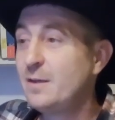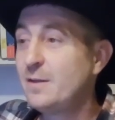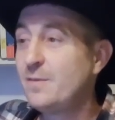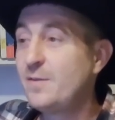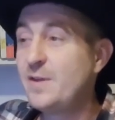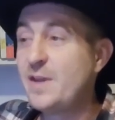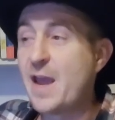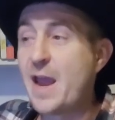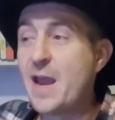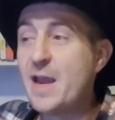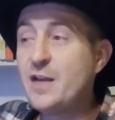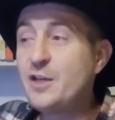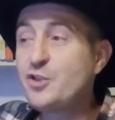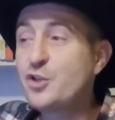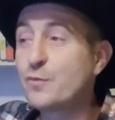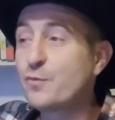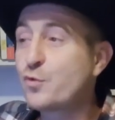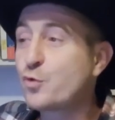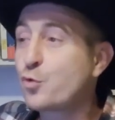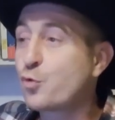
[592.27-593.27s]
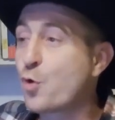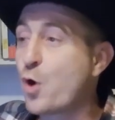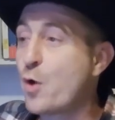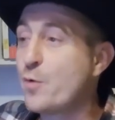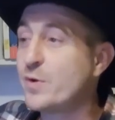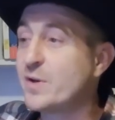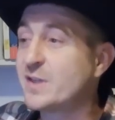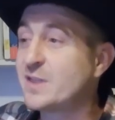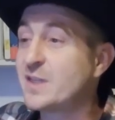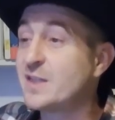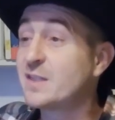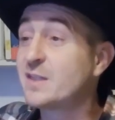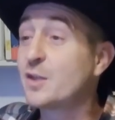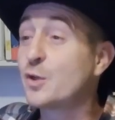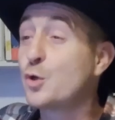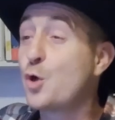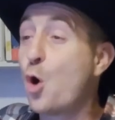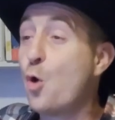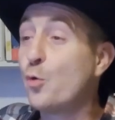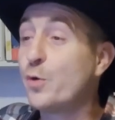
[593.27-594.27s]
The age of Cronus is the
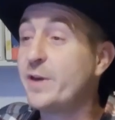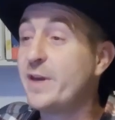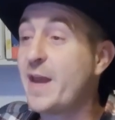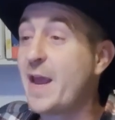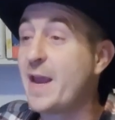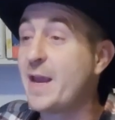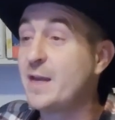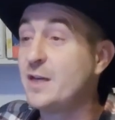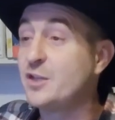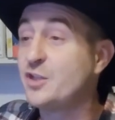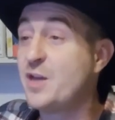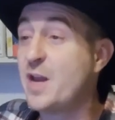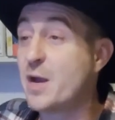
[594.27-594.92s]
Golden Age.